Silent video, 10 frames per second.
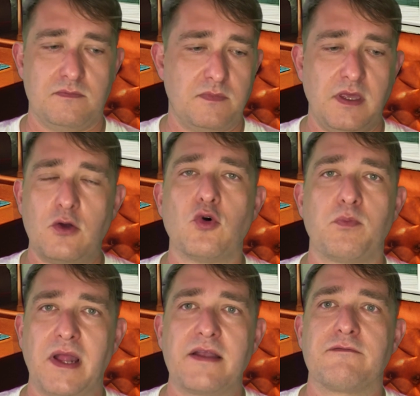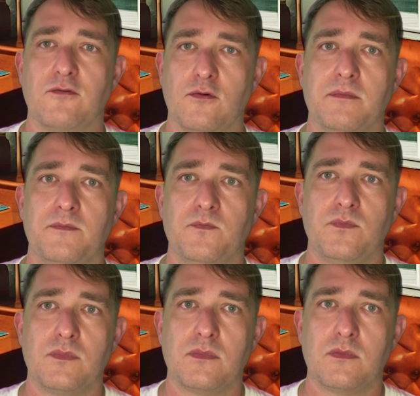equal platform,
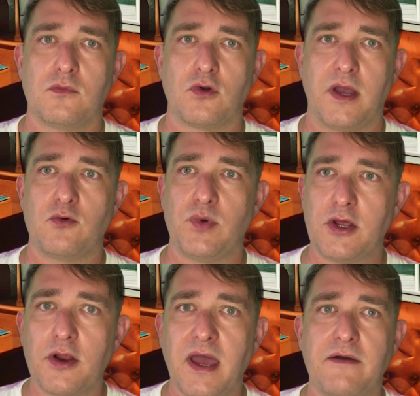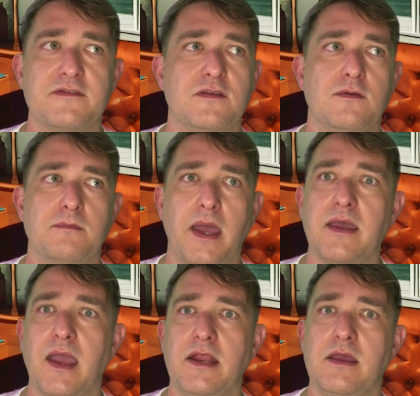right? We don't have to
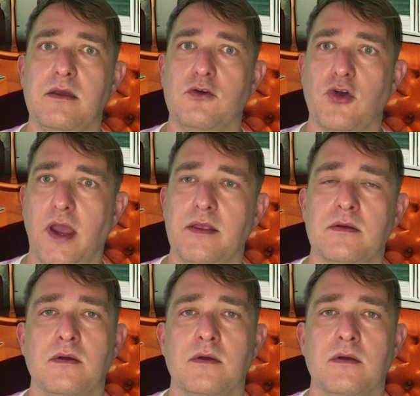make any great